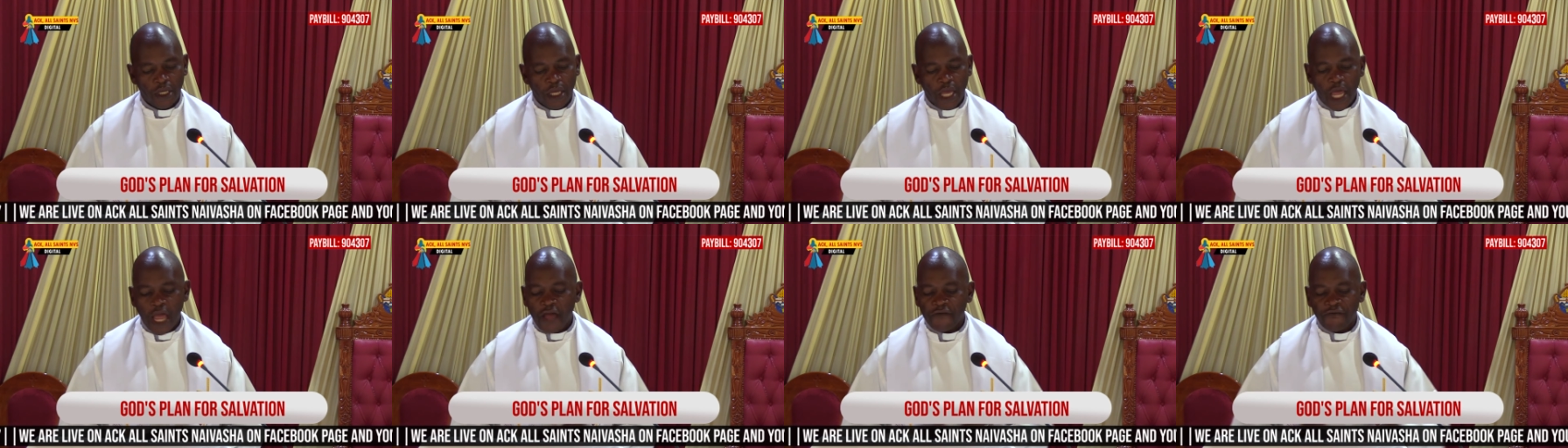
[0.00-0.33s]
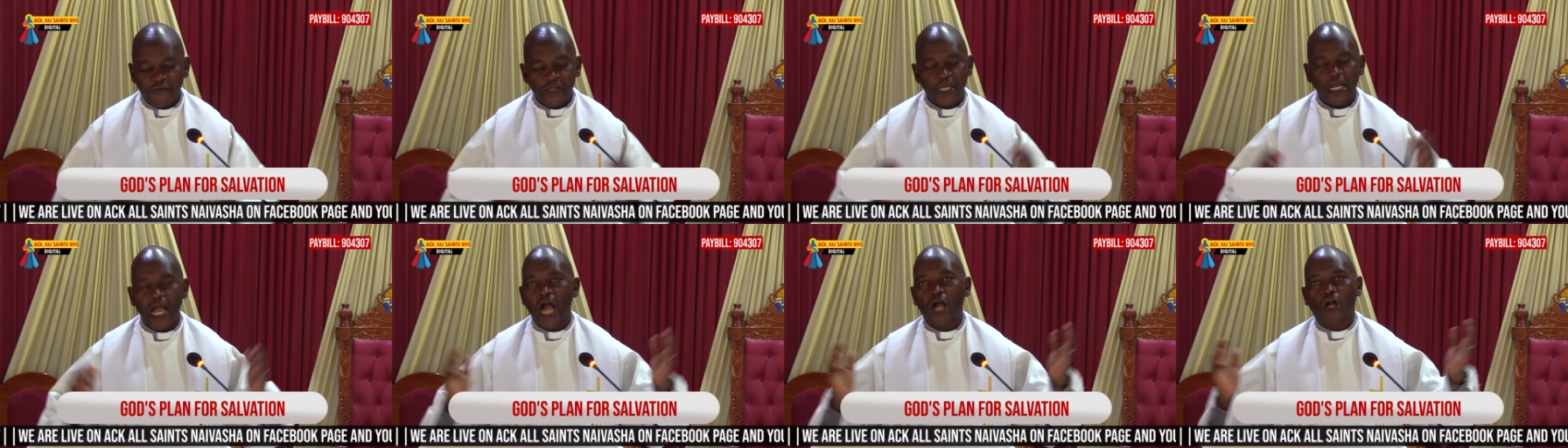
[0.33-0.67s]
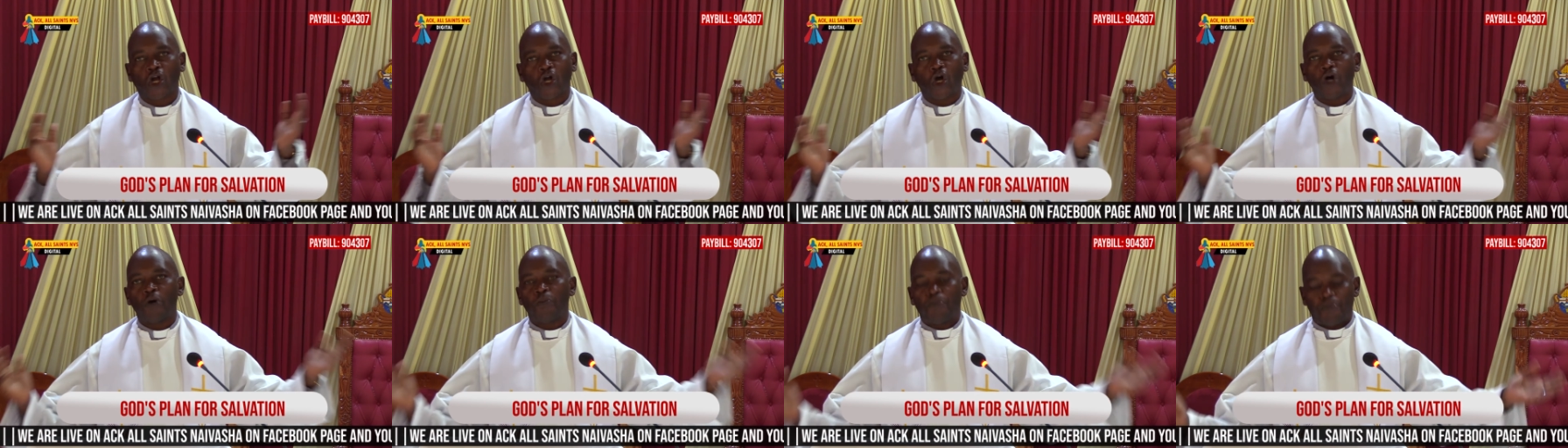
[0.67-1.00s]
Having
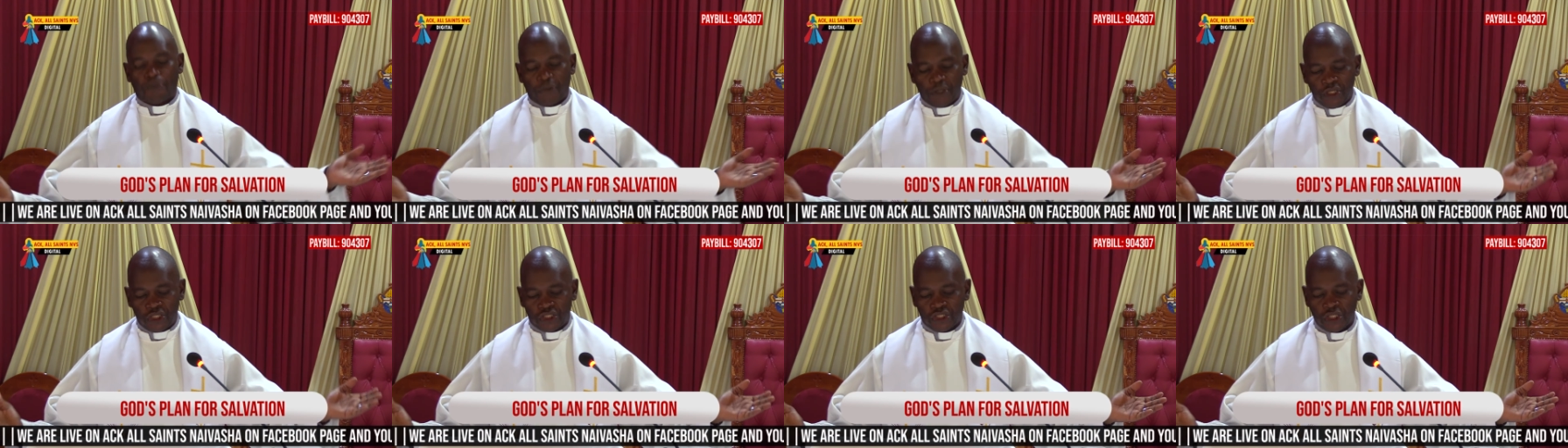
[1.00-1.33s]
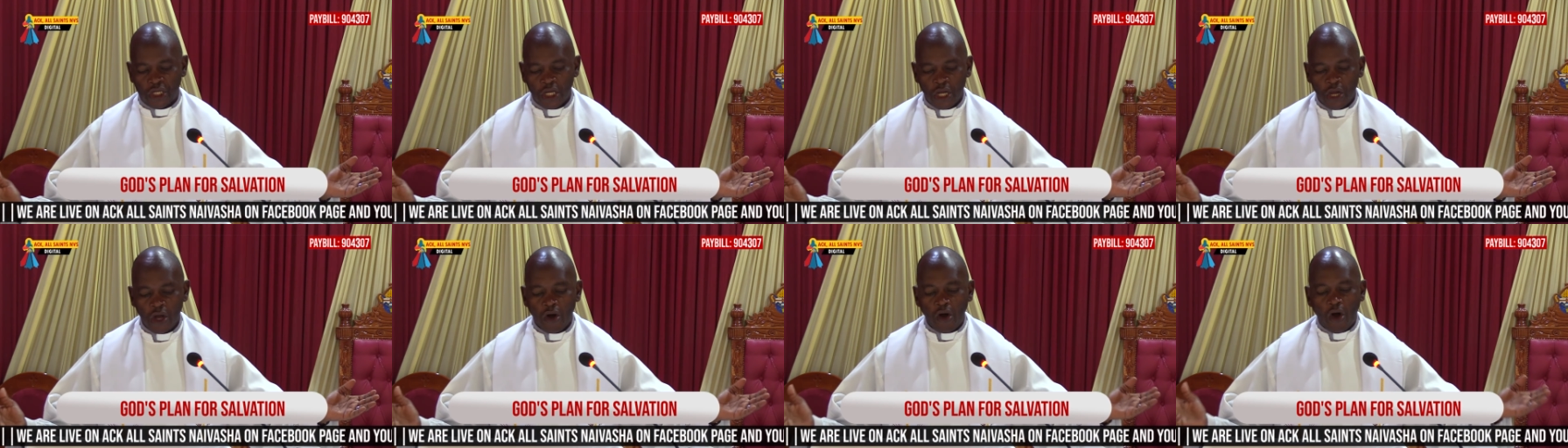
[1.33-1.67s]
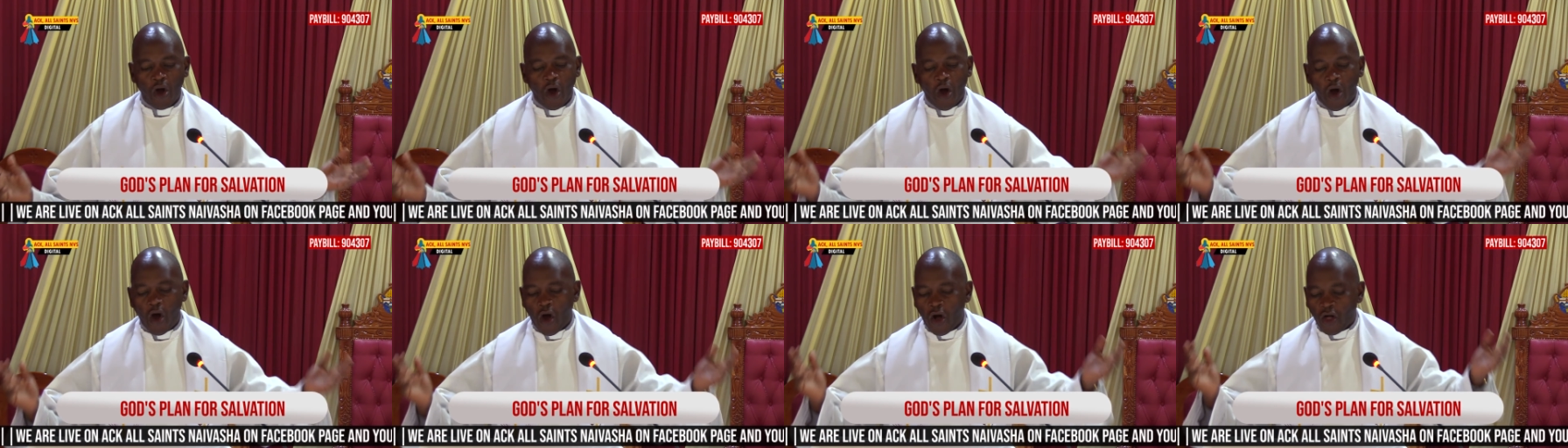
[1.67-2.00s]
accomplished
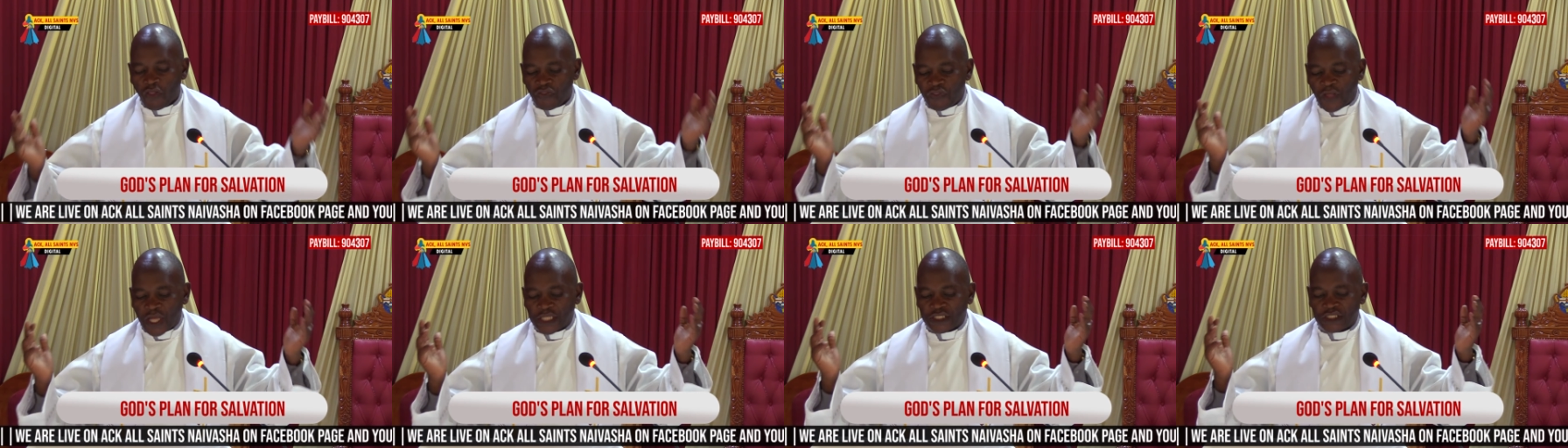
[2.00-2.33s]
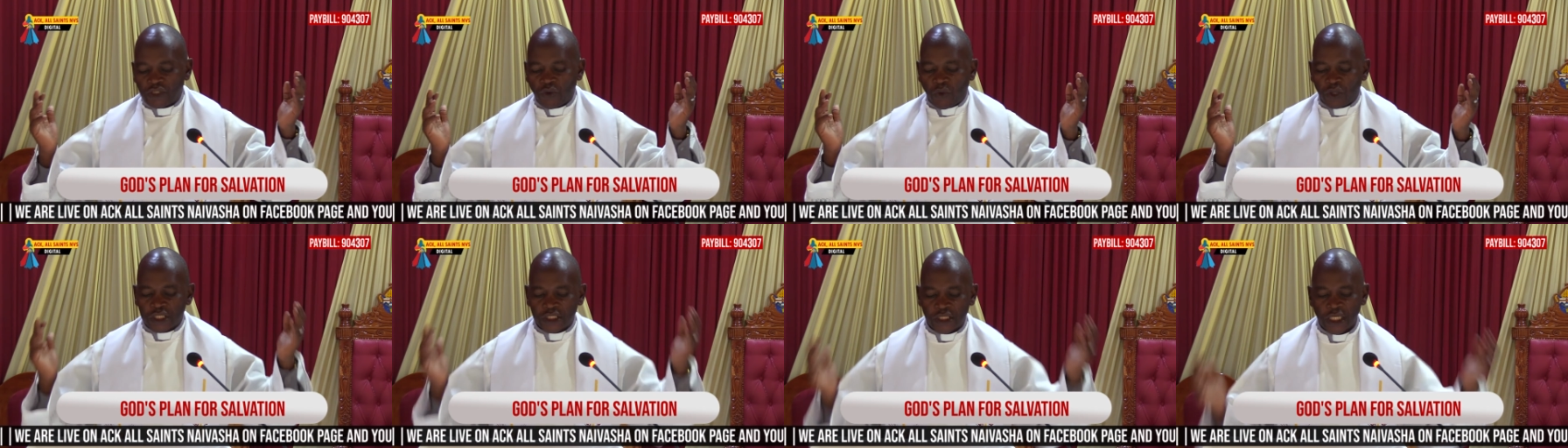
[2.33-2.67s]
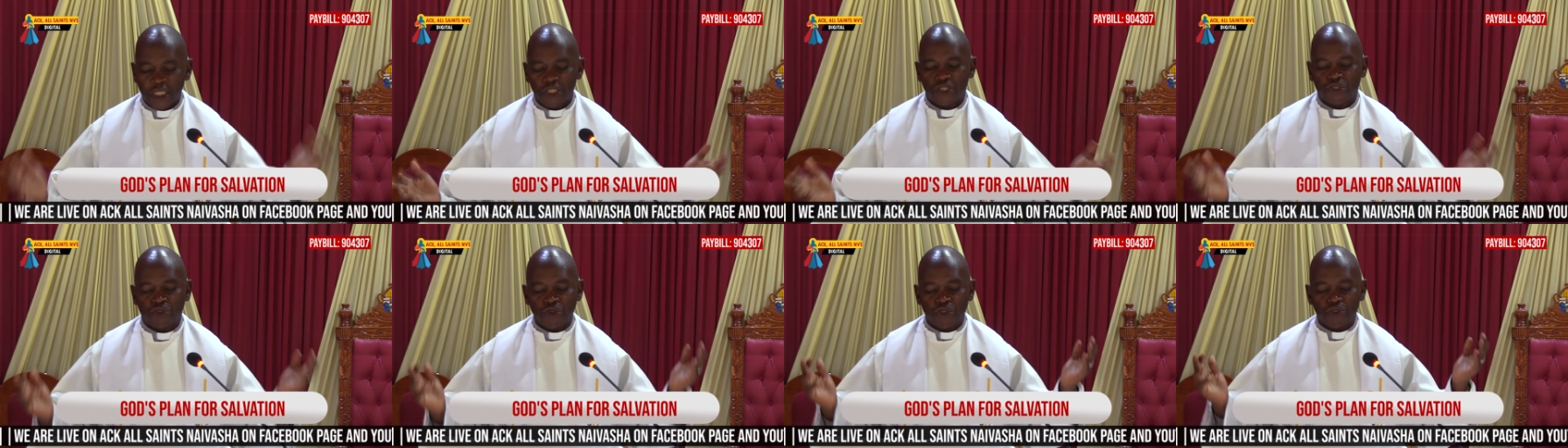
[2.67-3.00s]
all that he was
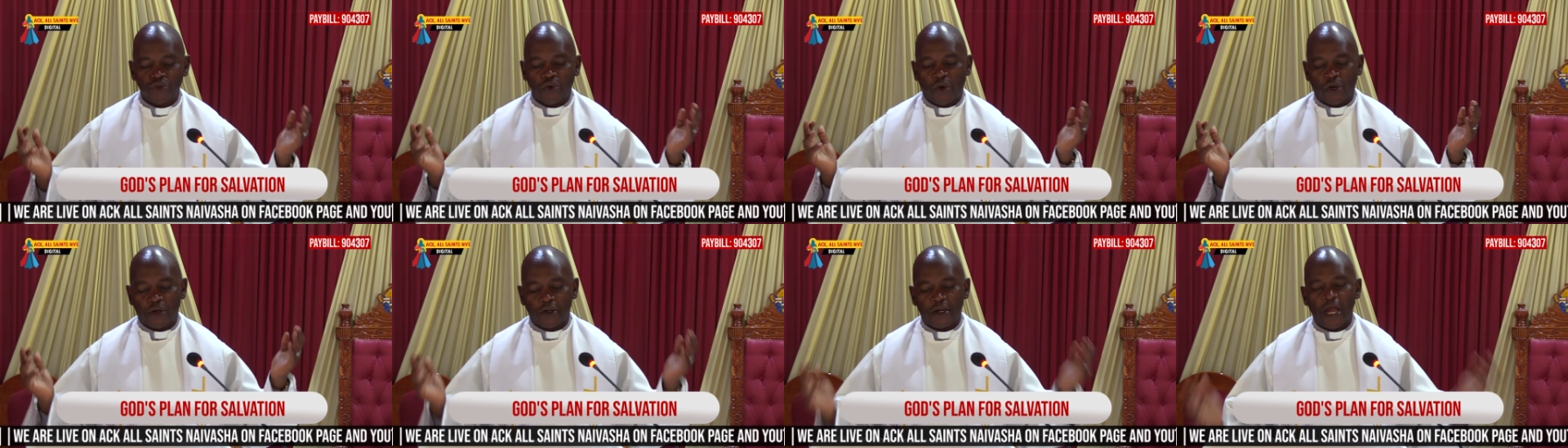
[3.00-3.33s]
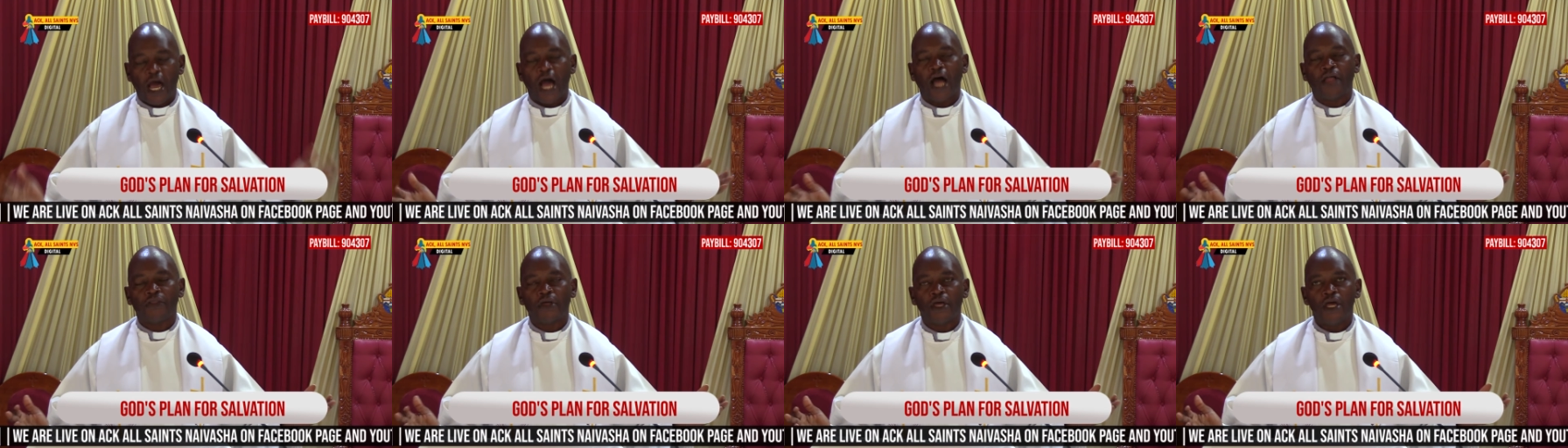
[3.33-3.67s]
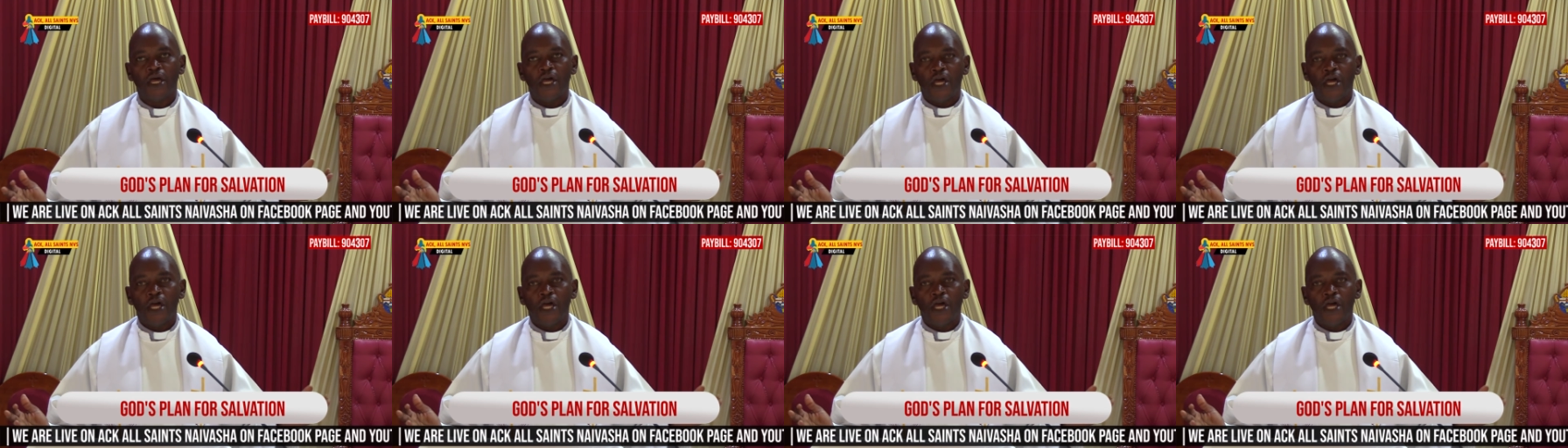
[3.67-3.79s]
sent to do on earth,